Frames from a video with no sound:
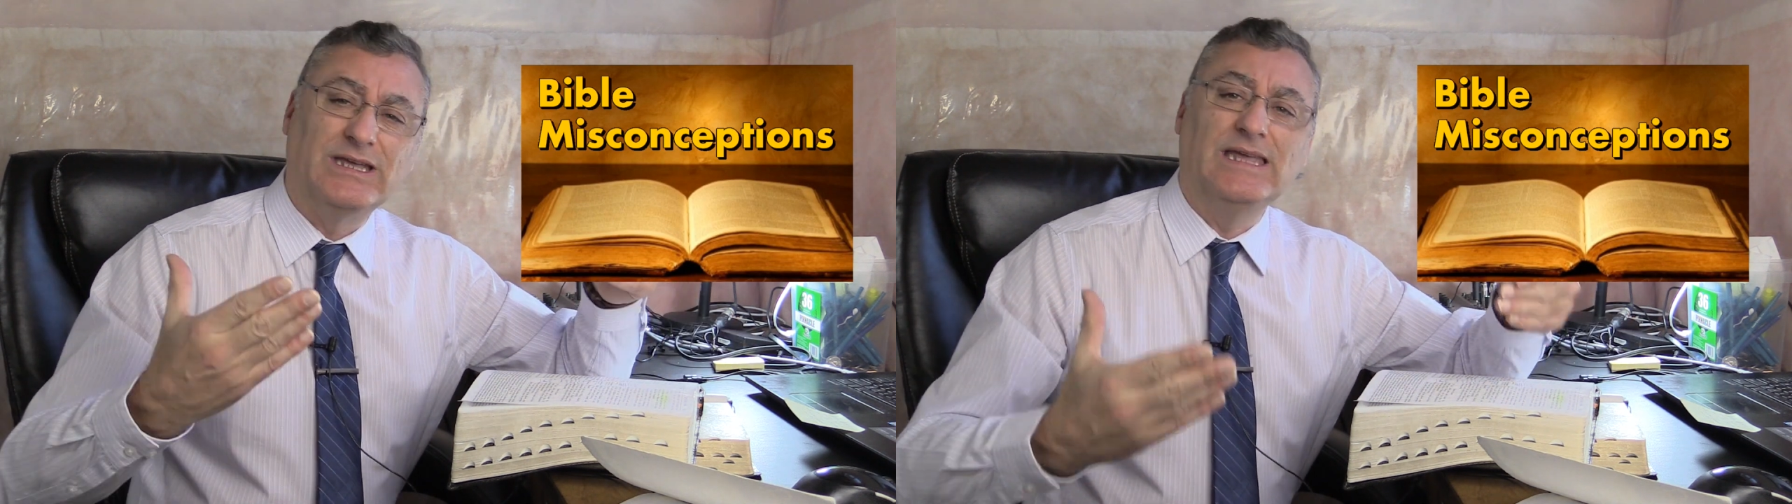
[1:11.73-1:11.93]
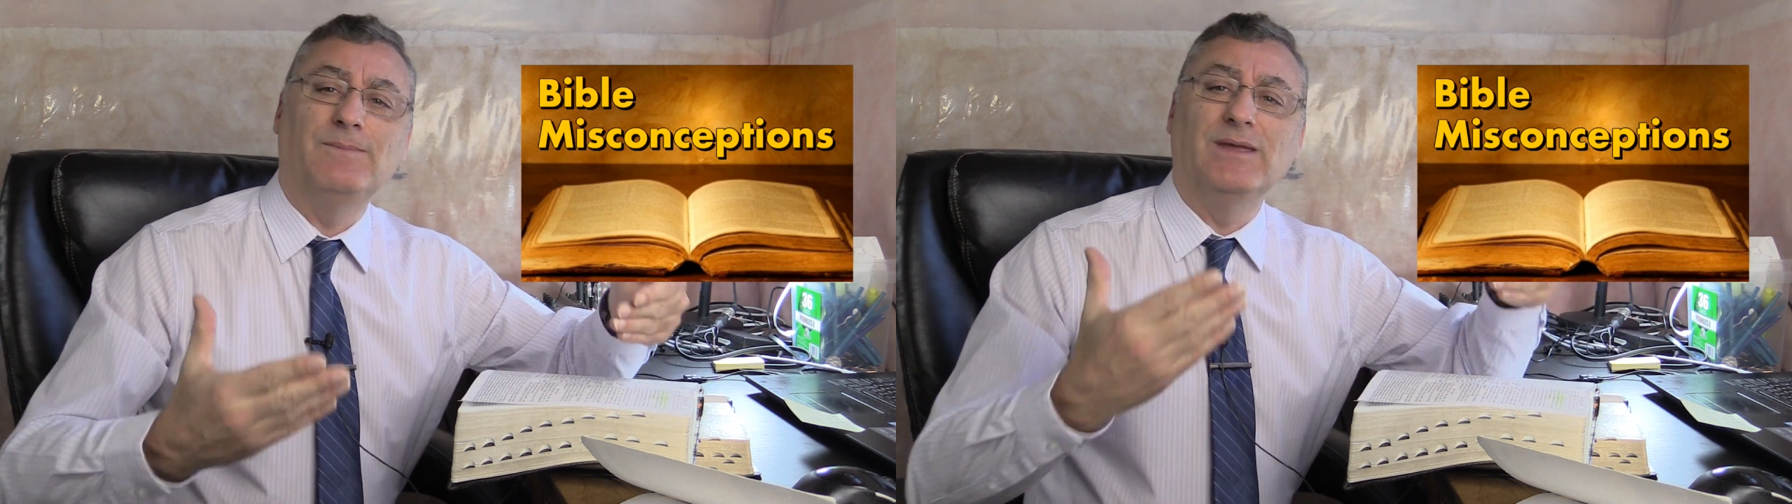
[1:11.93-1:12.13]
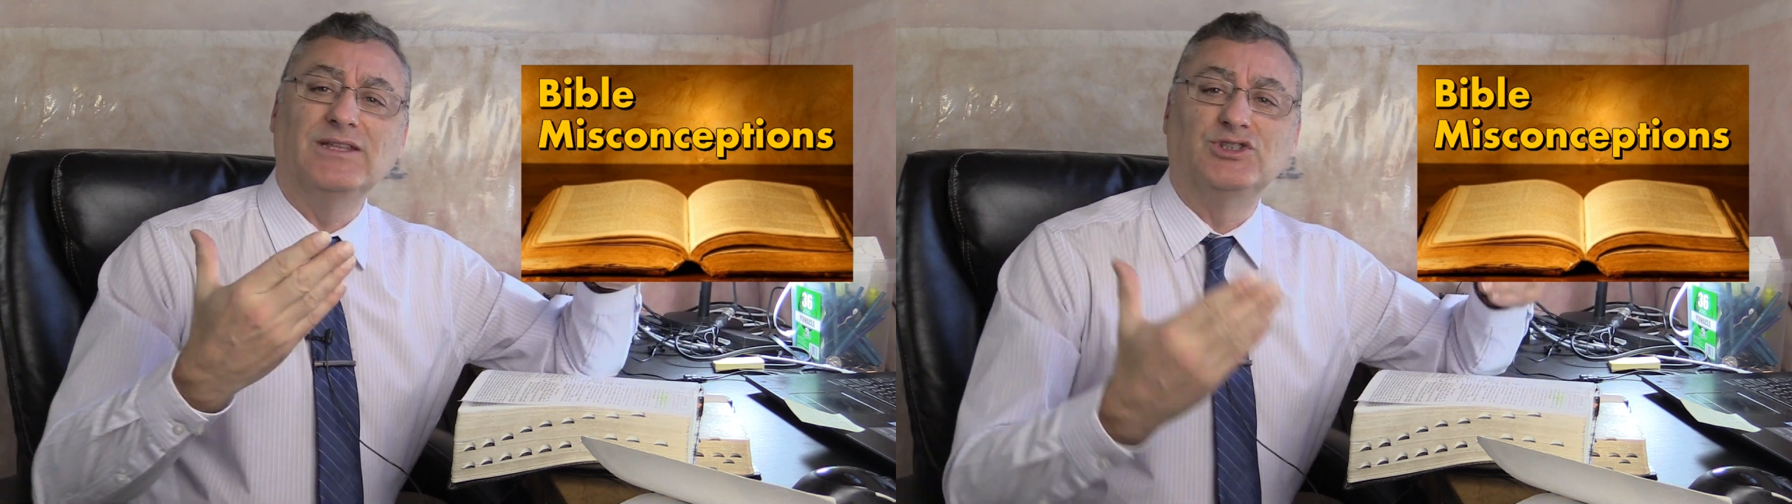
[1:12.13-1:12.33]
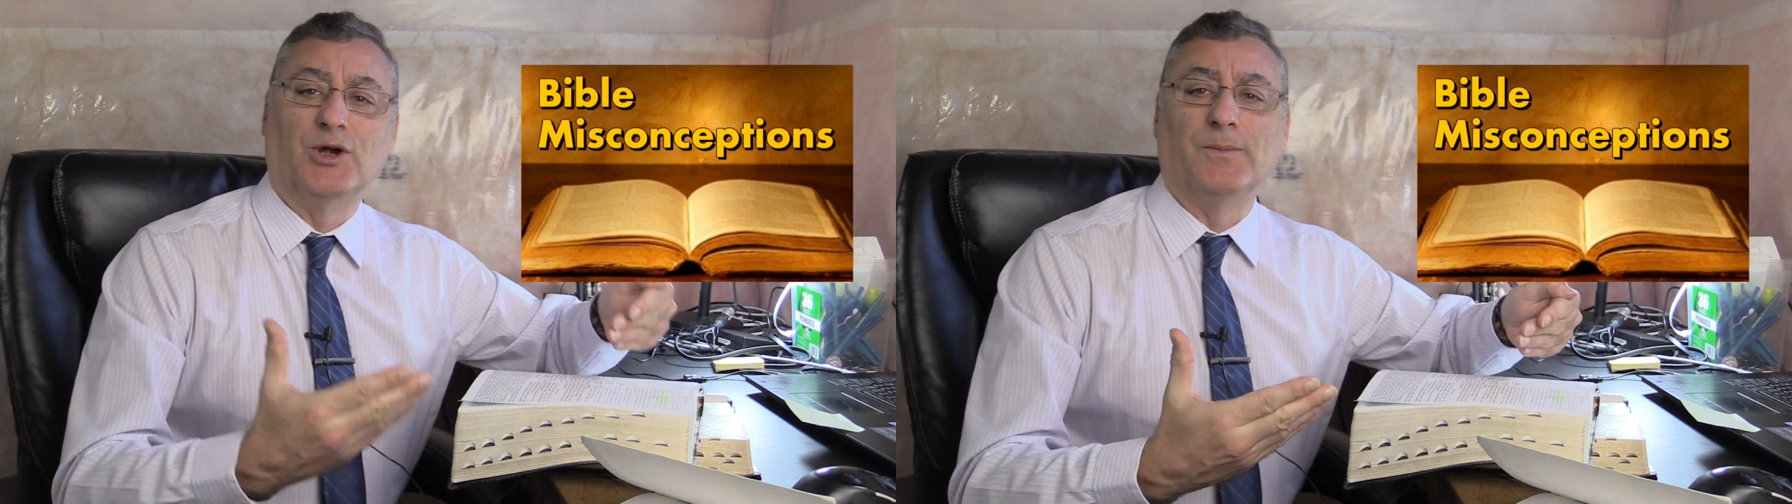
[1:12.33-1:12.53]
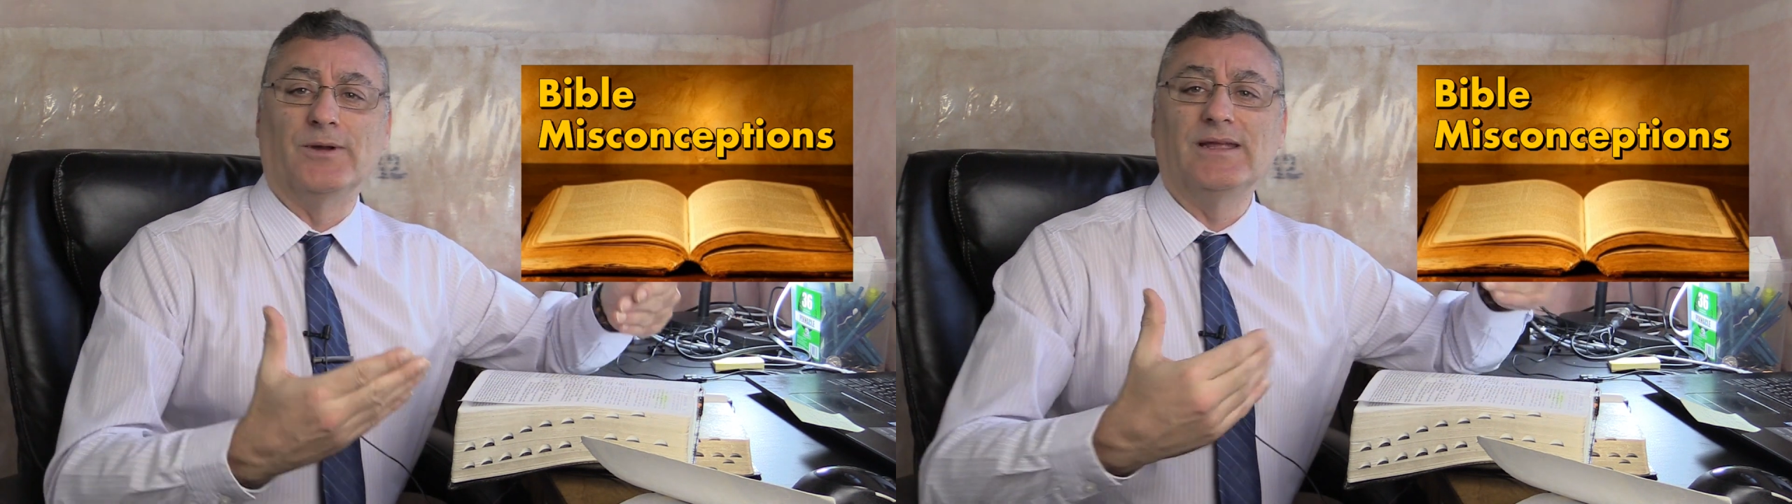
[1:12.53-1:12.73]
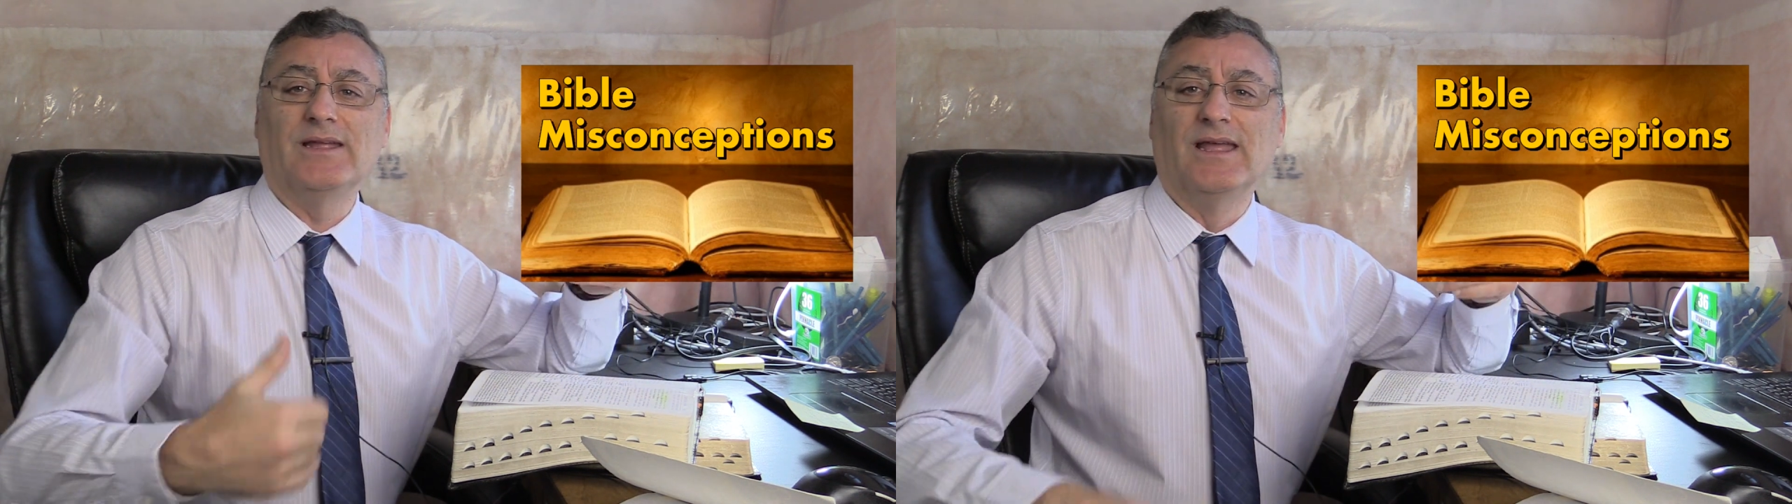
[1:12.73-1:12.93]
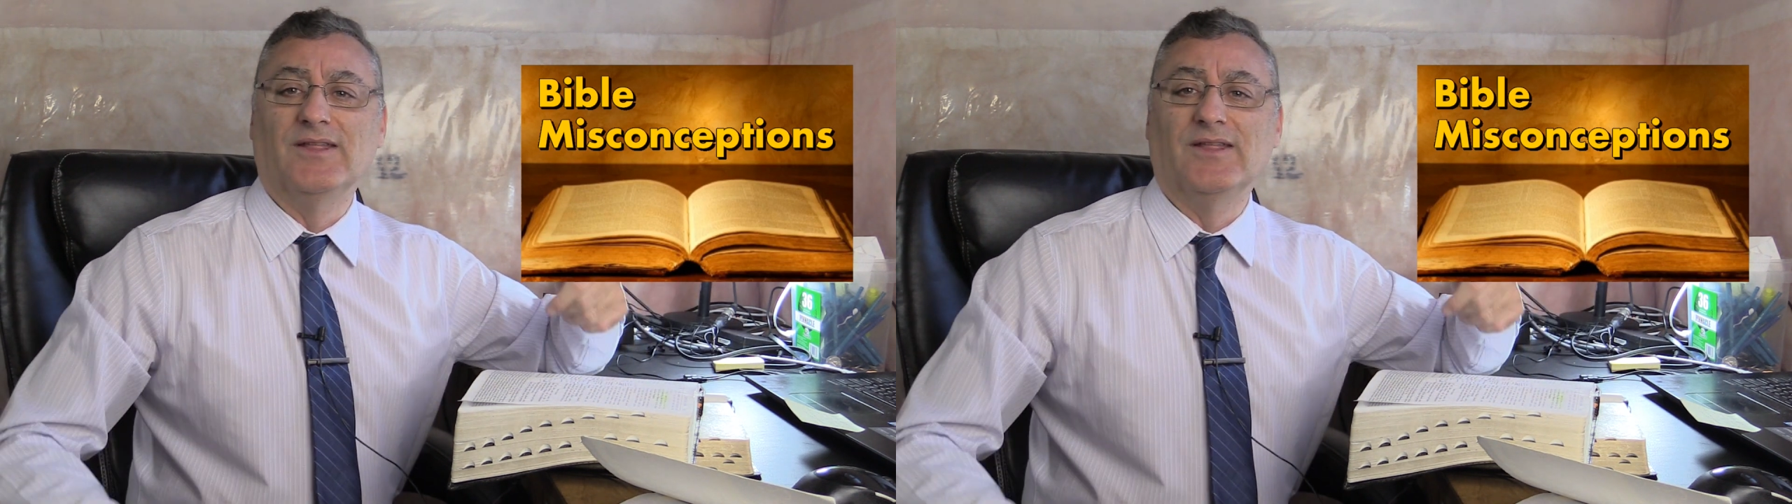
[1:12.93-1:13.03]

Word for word: keep interpreting